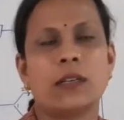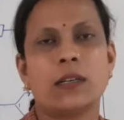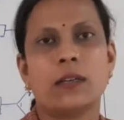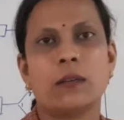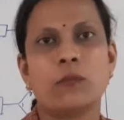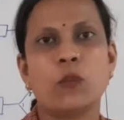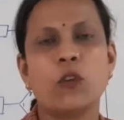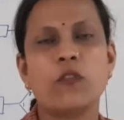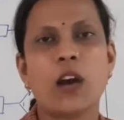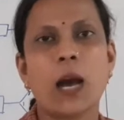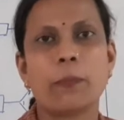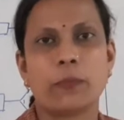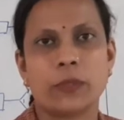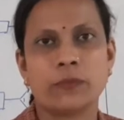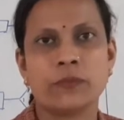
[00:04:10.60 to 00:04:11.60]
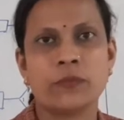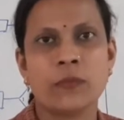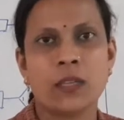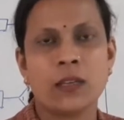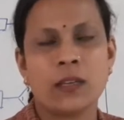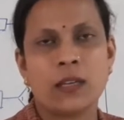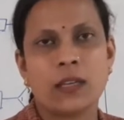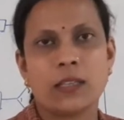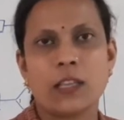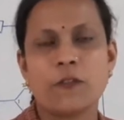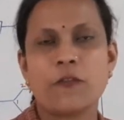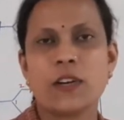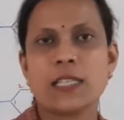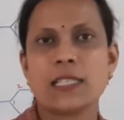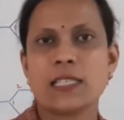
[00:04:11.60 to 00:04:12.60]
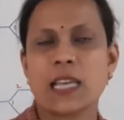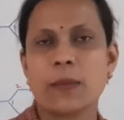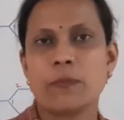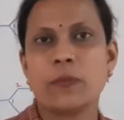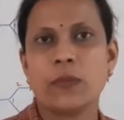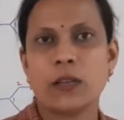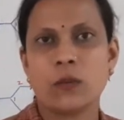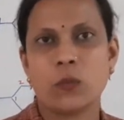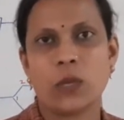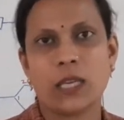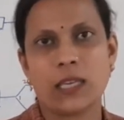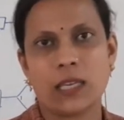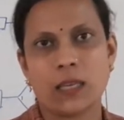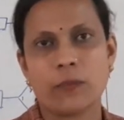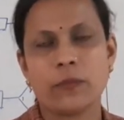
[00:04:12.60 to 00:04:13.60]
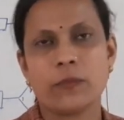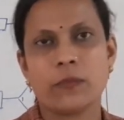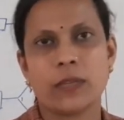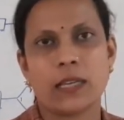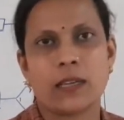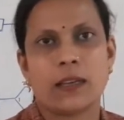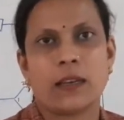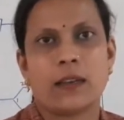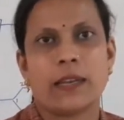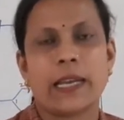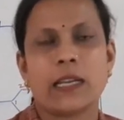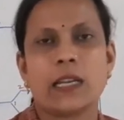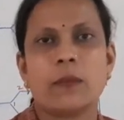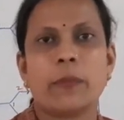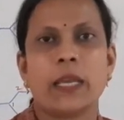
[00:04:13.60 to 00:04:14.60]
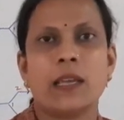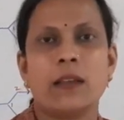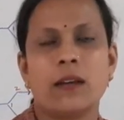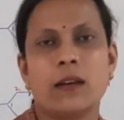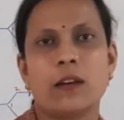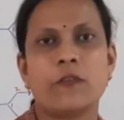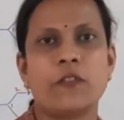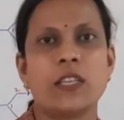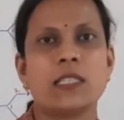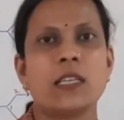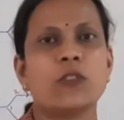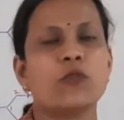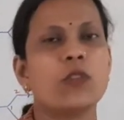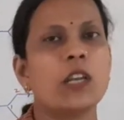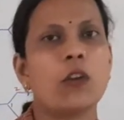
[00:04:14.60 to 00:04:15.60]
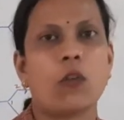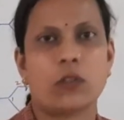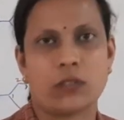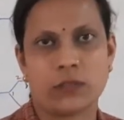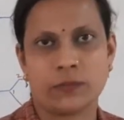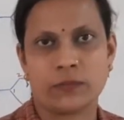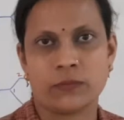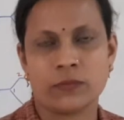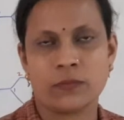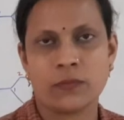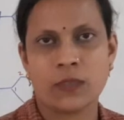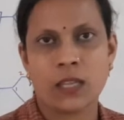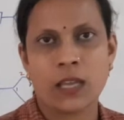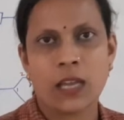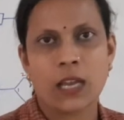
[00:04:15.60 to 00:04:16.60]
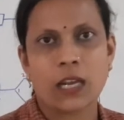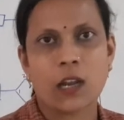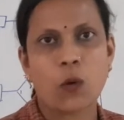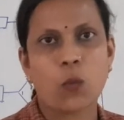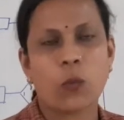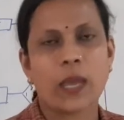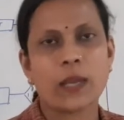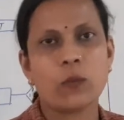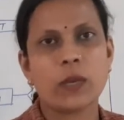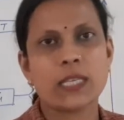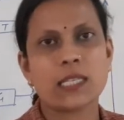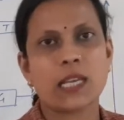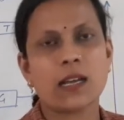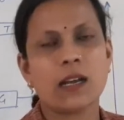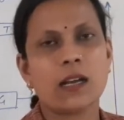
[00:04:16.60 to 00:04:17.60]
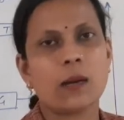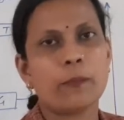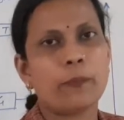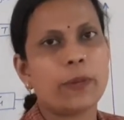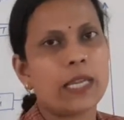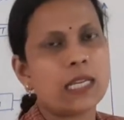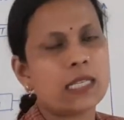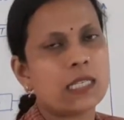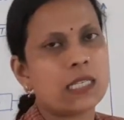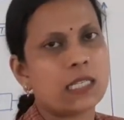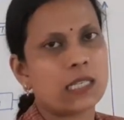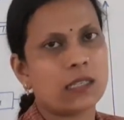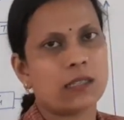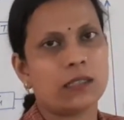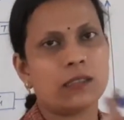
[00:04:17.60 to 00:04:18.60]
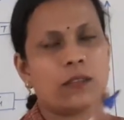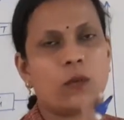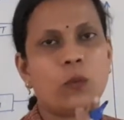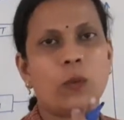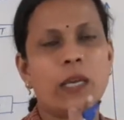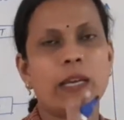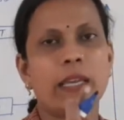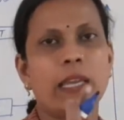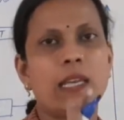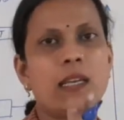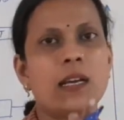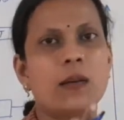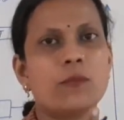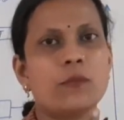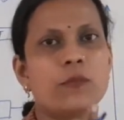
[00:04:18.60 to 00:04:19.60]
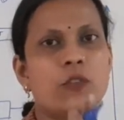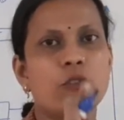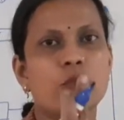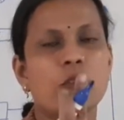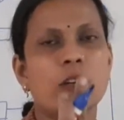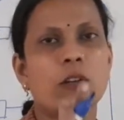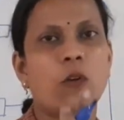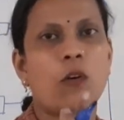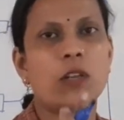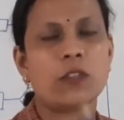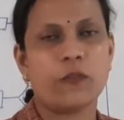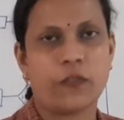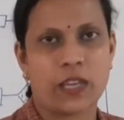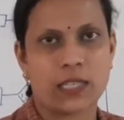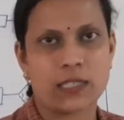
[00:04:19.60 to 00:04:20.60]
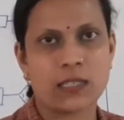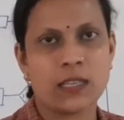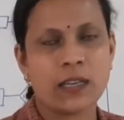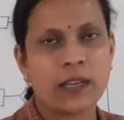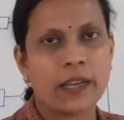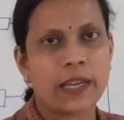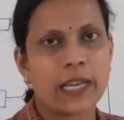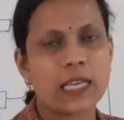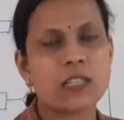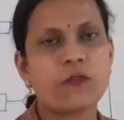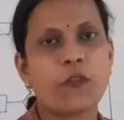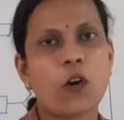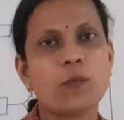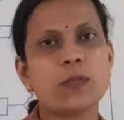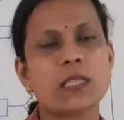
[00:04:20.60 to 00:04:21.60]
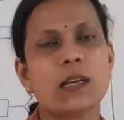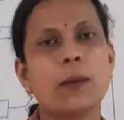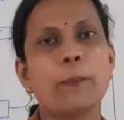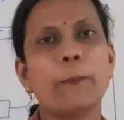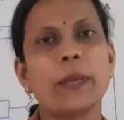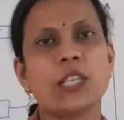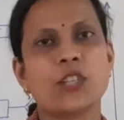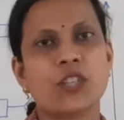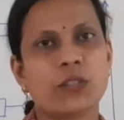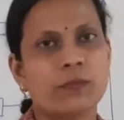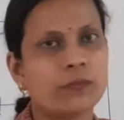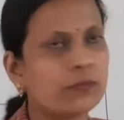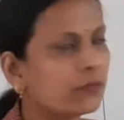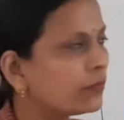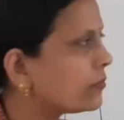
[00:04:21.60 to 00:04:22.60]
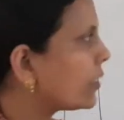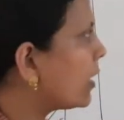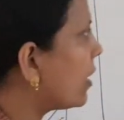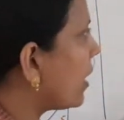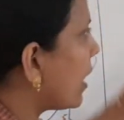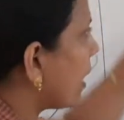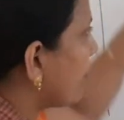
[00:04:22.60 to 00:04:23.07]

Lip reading: move up, the first step we keep, let it be facing to the north. Now when we take a complete turn, we again come to a north face. It forms a pitch. A